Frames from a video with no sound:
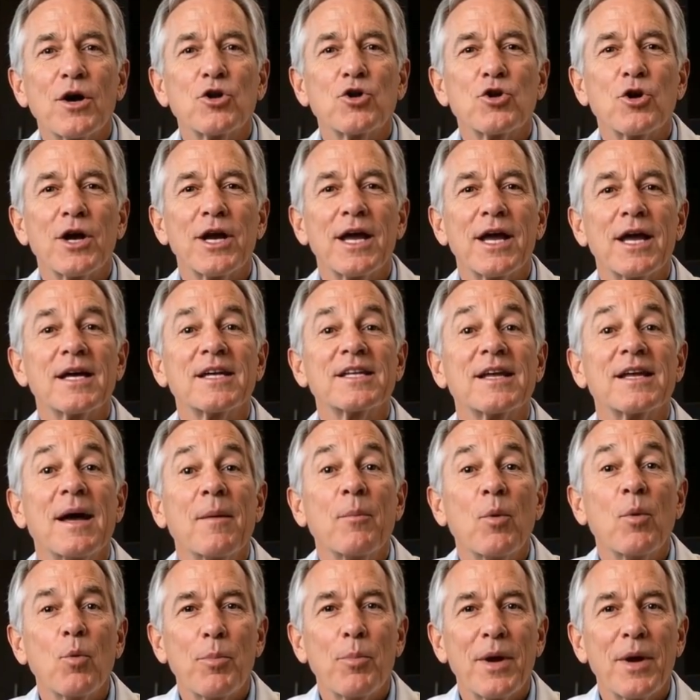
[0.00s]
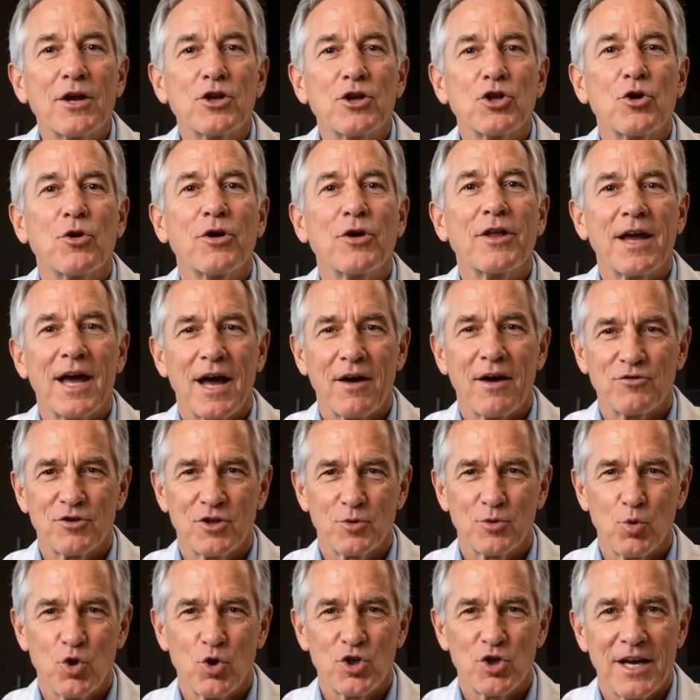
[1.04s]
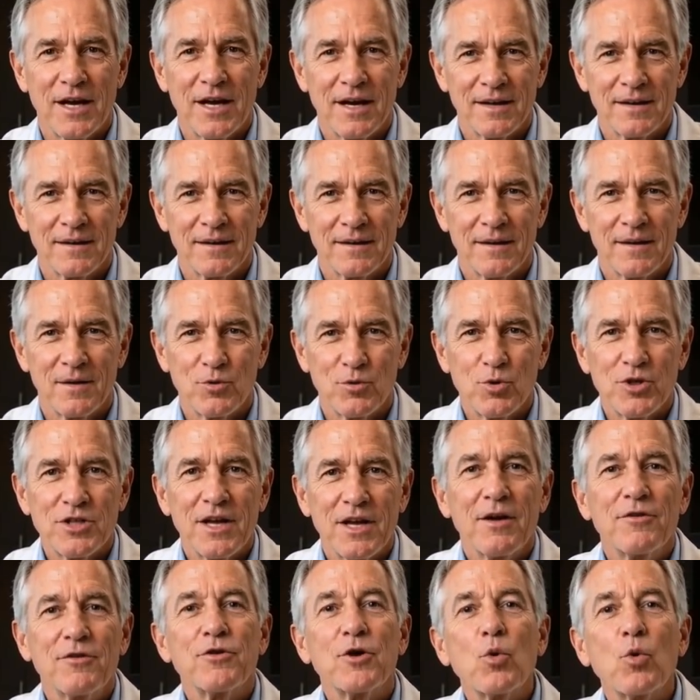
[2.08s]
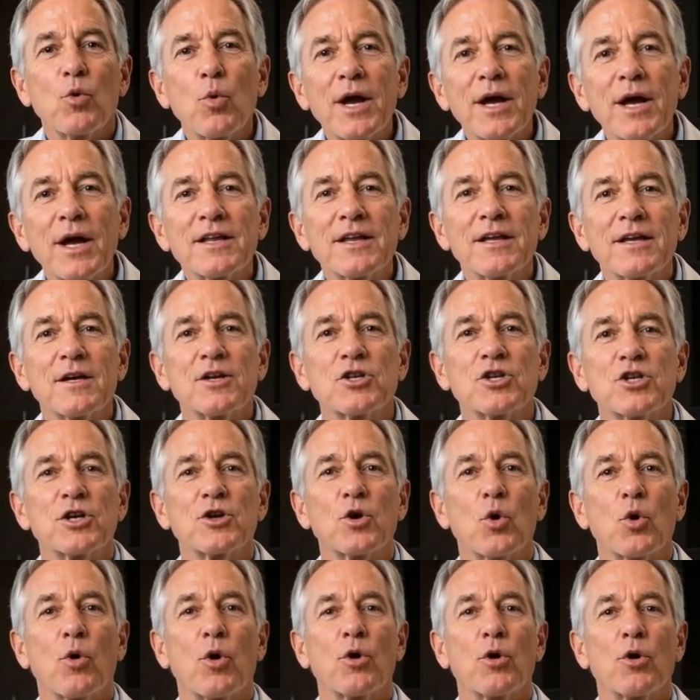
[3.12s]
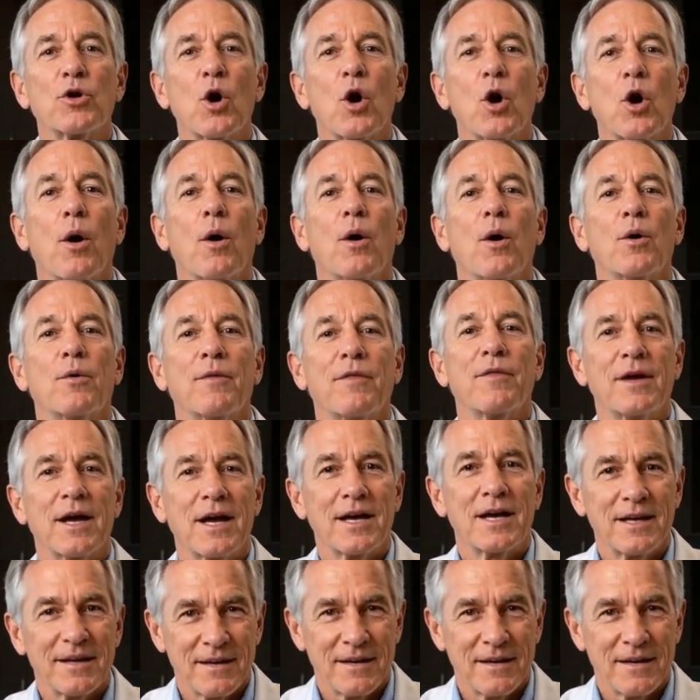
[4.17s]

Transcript: drinking a simple beet juice every morning. Within a few weeks, she told her daughter her feet